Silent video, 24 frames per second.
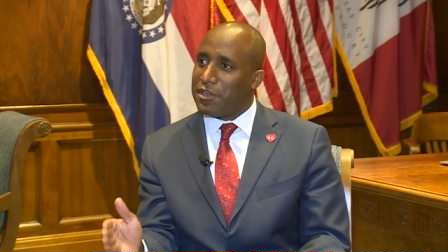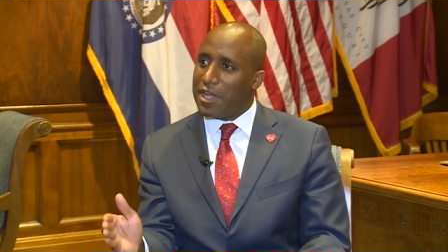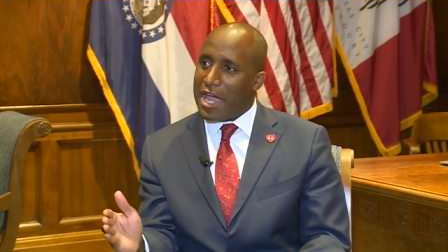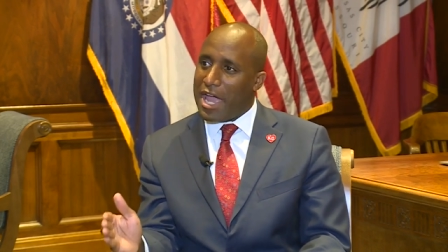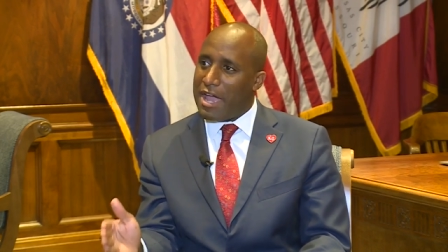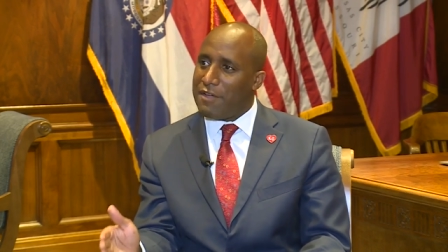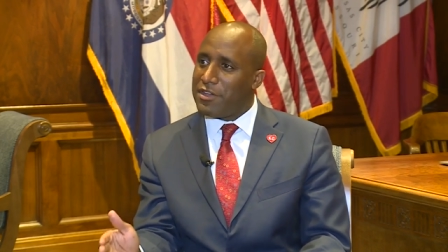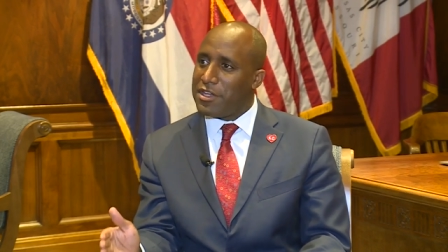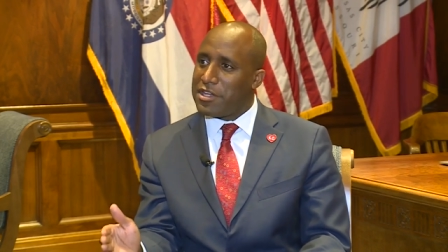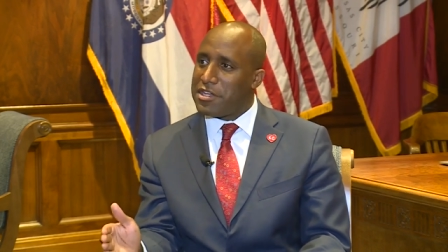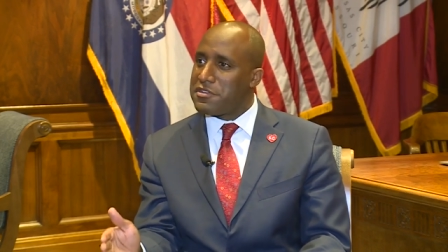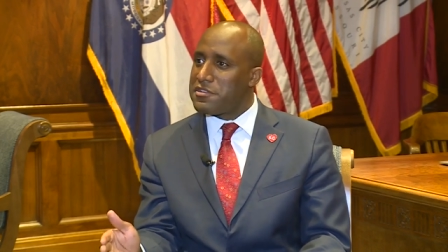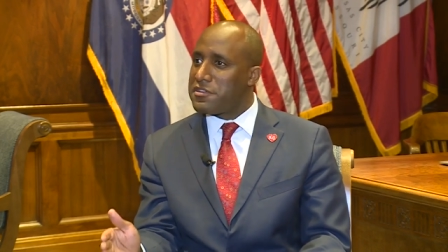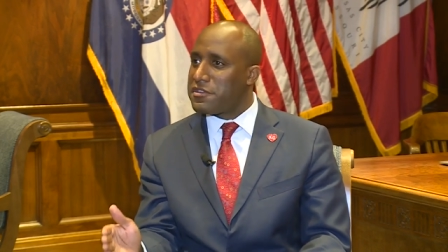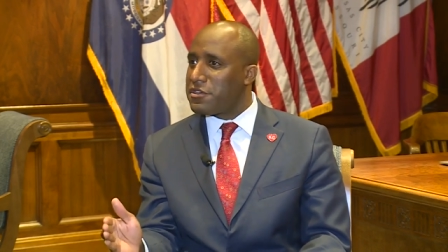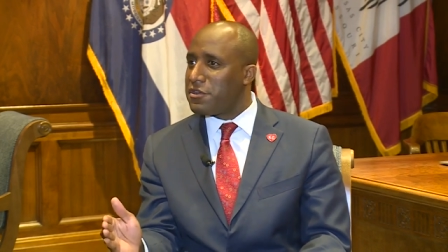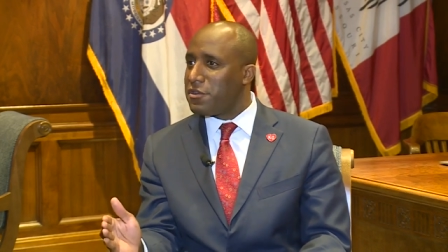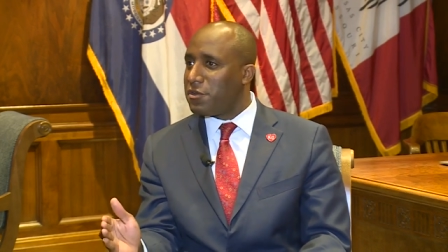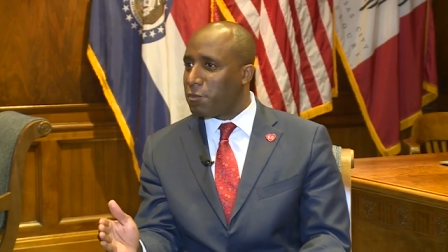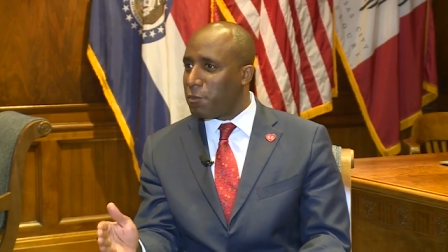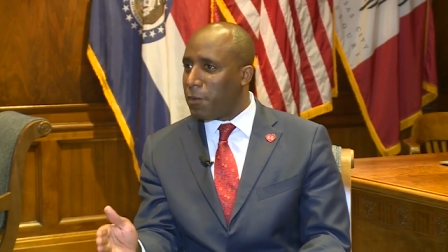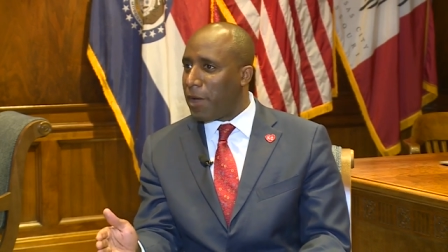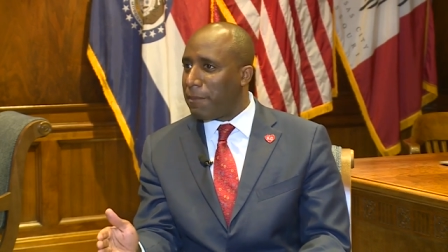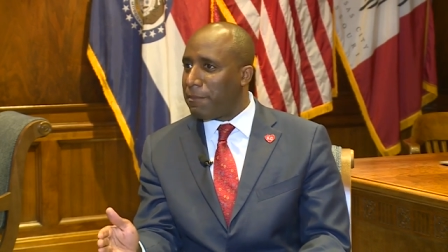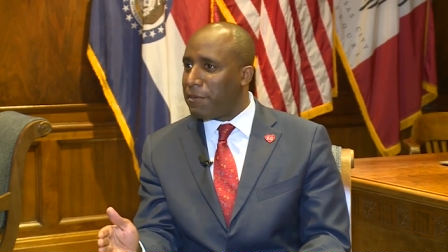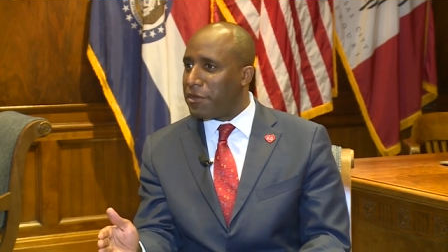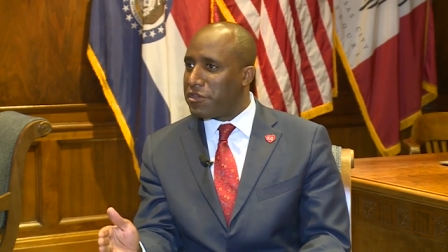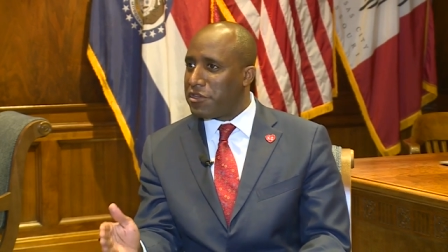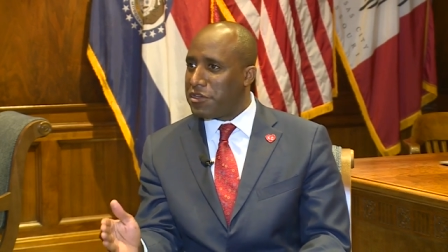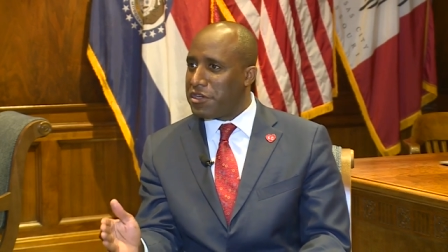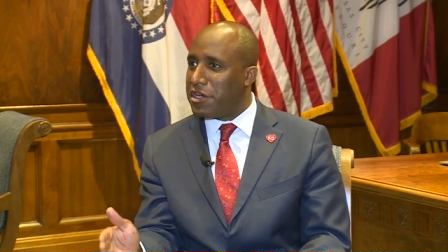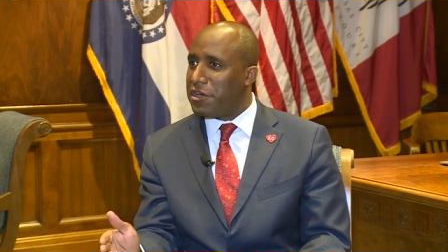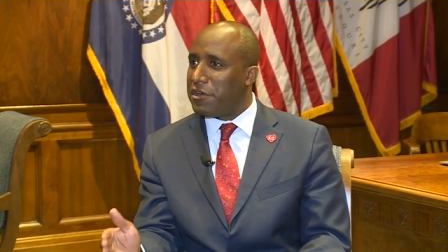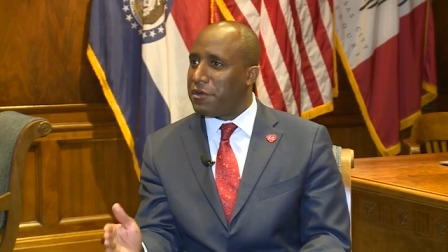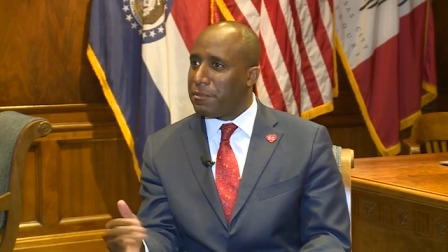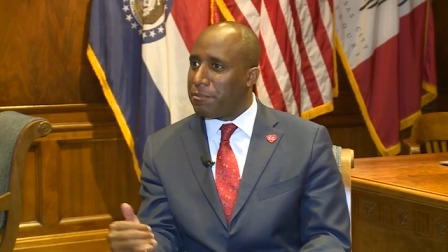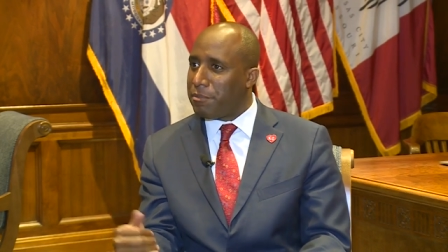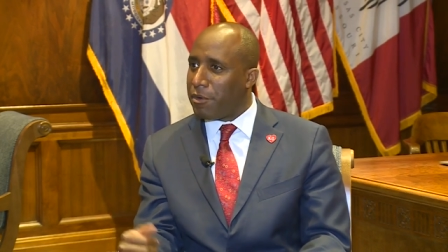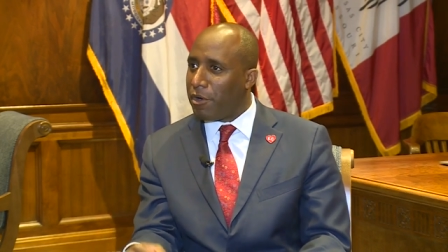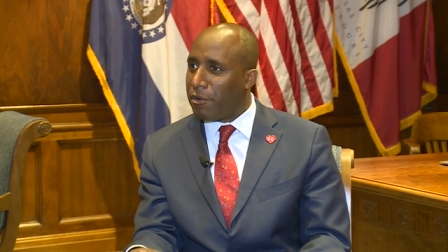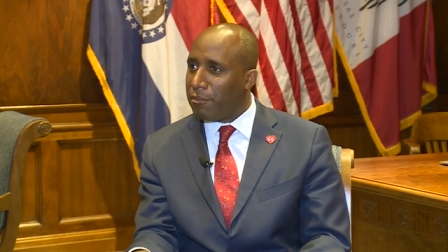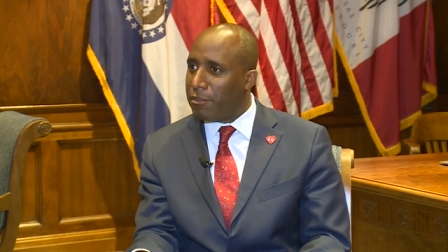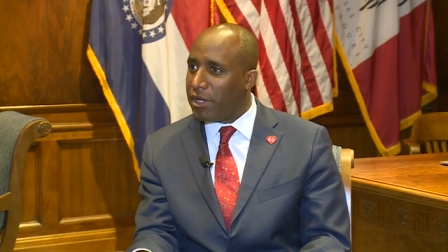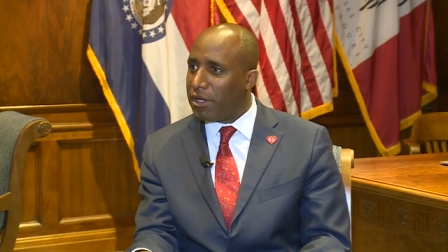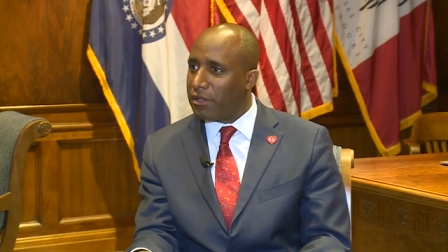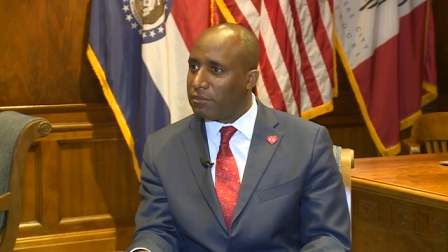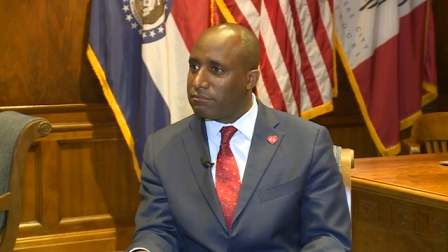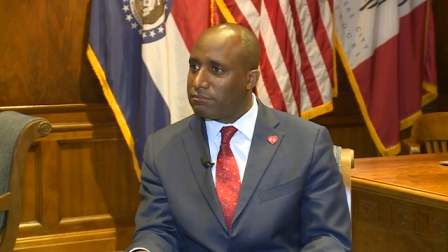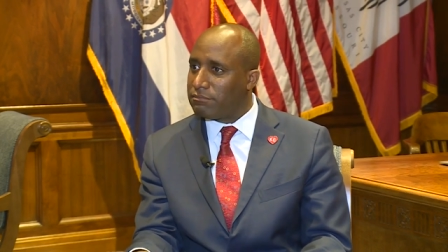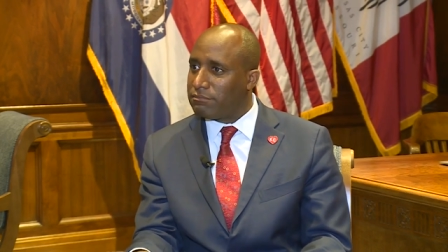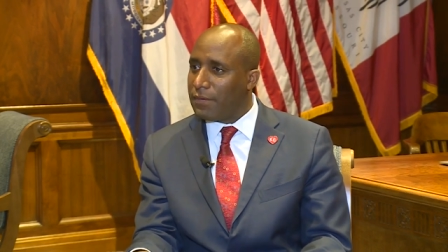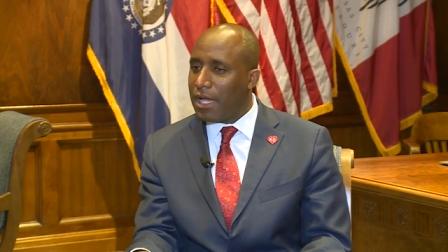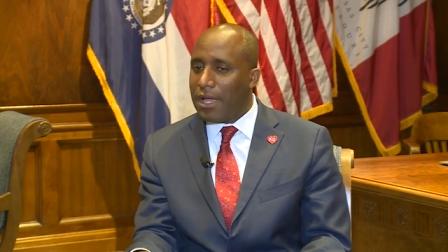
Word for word: to have a concealed weapon, you needed a permit.